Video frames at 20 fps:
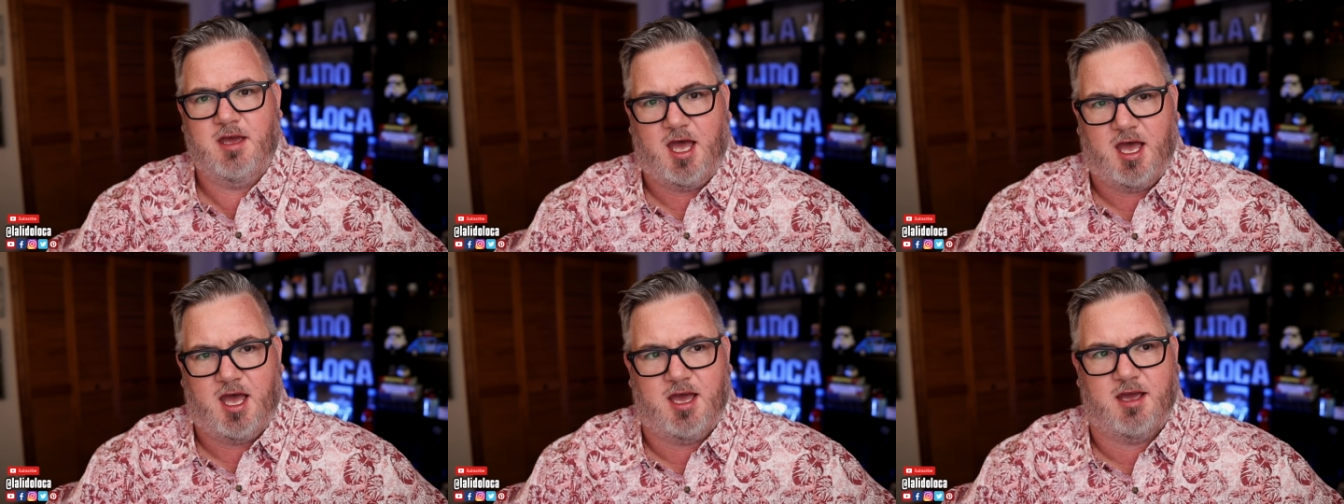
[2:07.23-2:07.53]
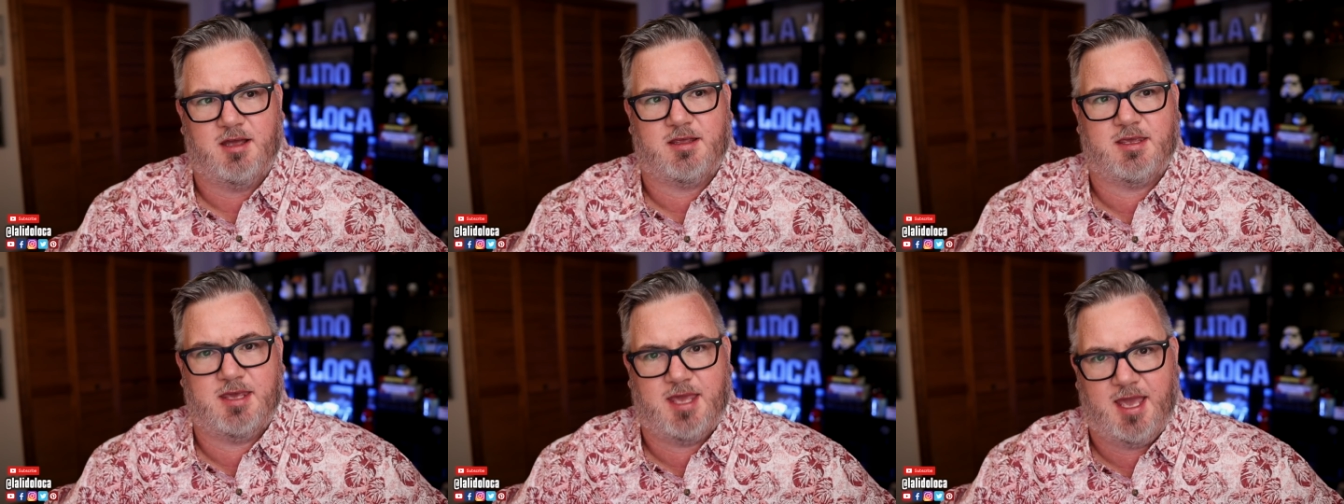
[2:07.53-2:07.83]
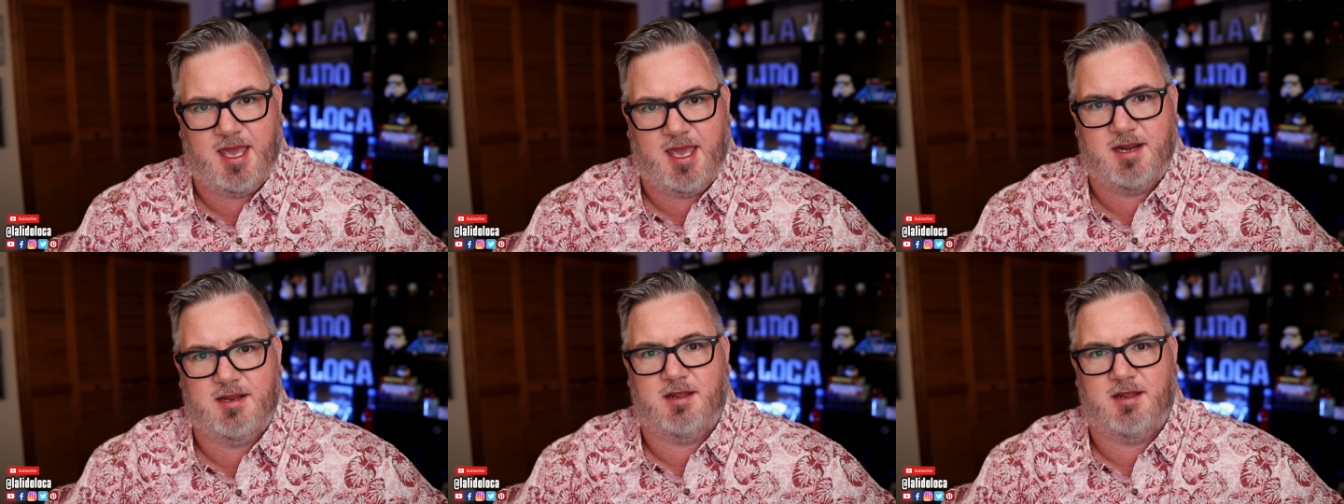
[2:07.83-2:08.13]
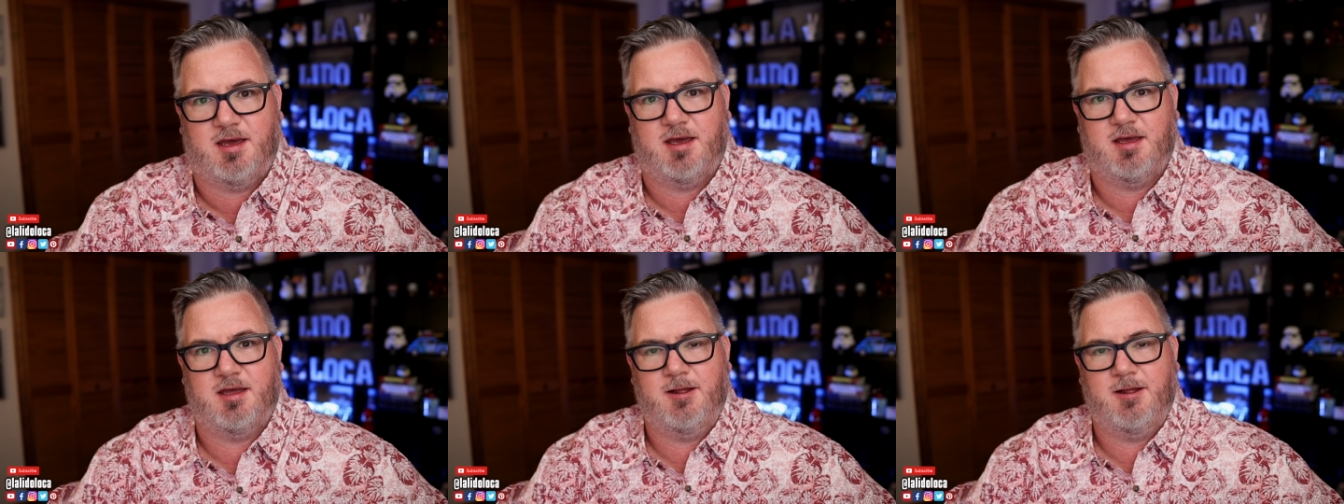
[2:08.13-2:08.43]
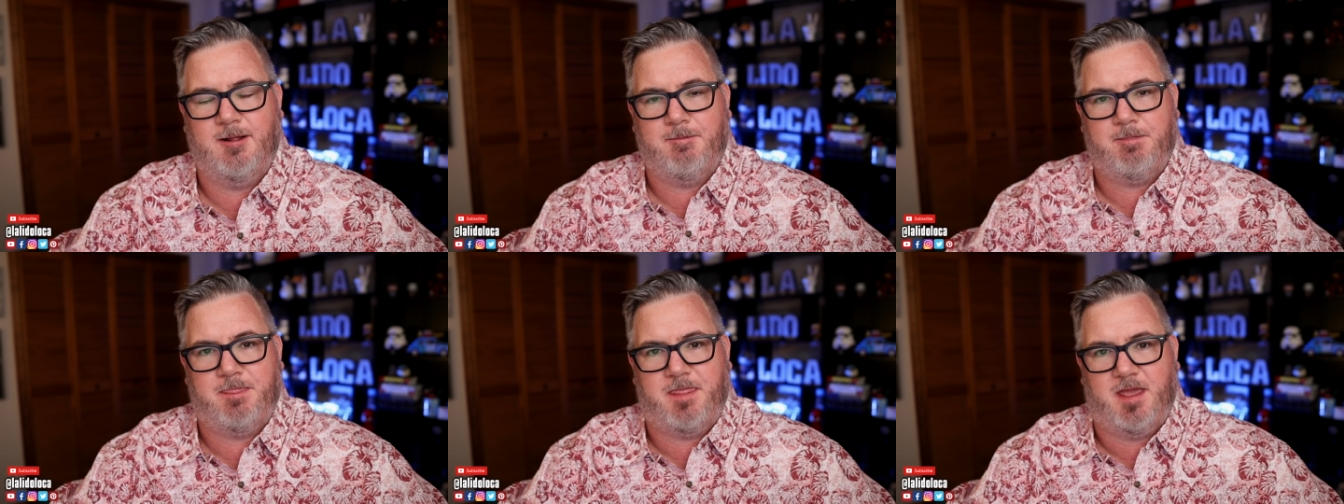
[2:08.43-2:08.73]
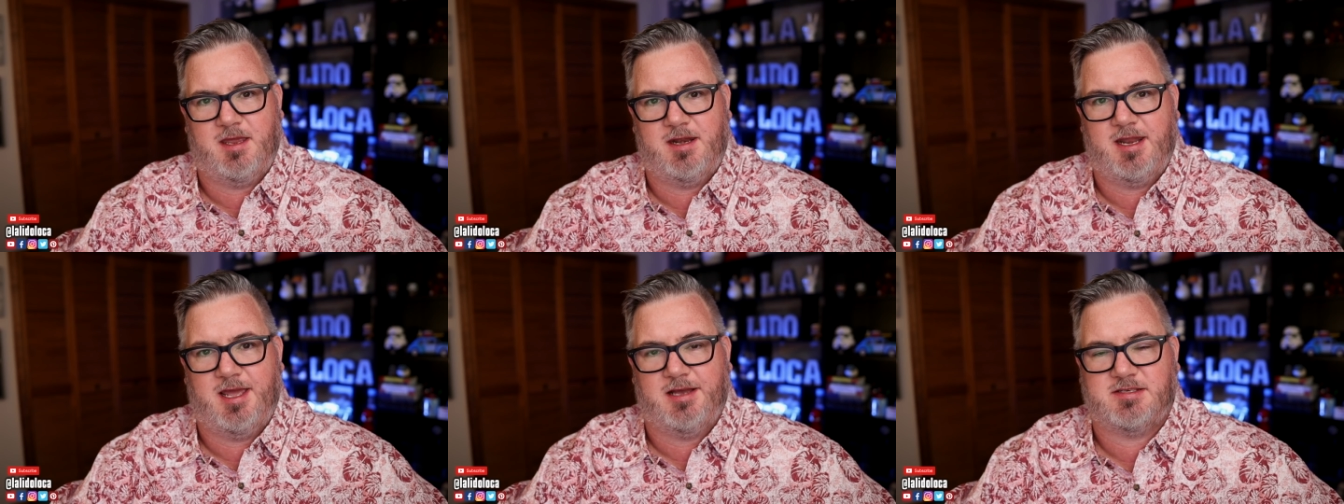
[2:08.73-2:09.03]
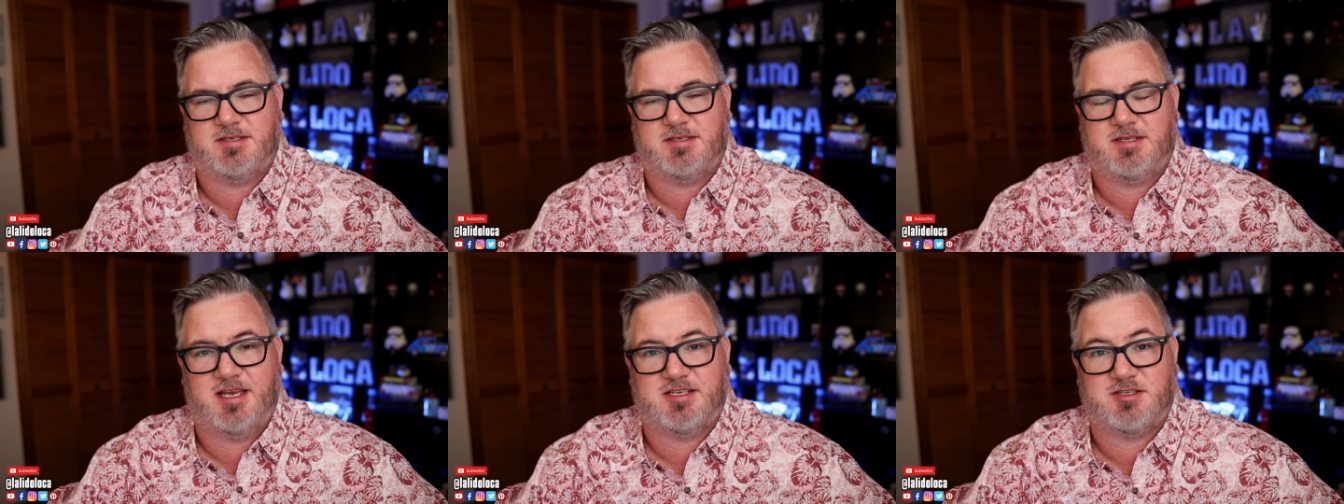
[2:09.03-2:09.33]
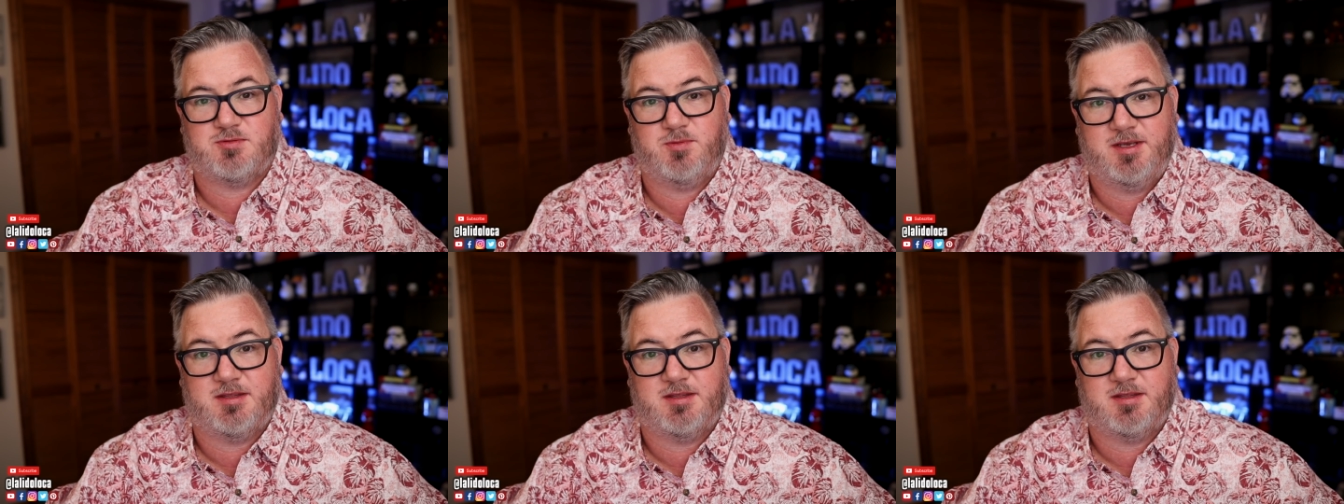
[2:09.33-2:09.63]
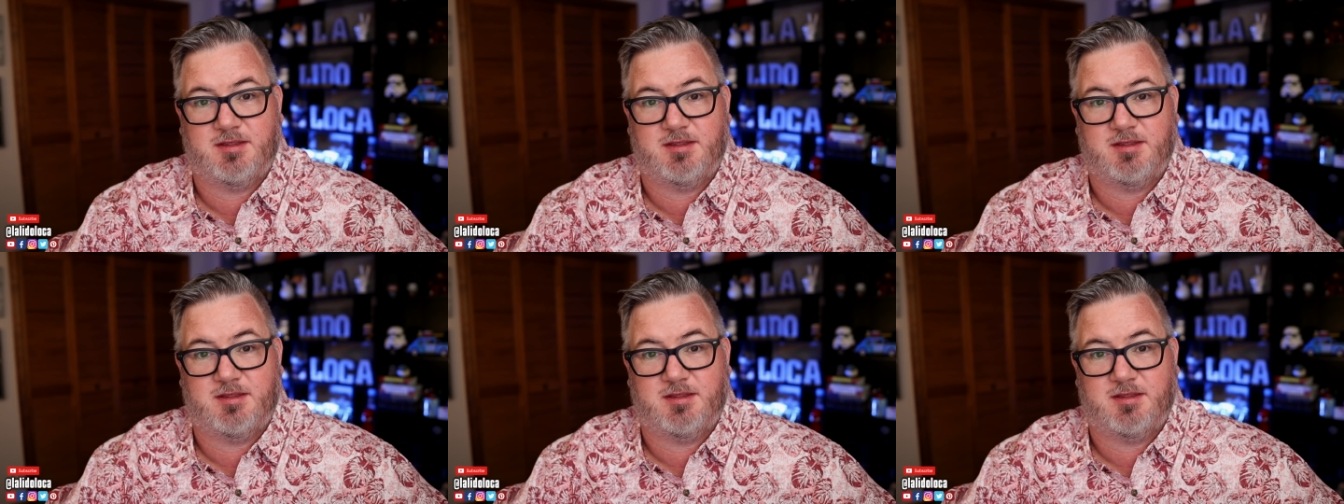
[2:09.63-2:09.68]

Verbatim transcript: Uh, Canada they announced last week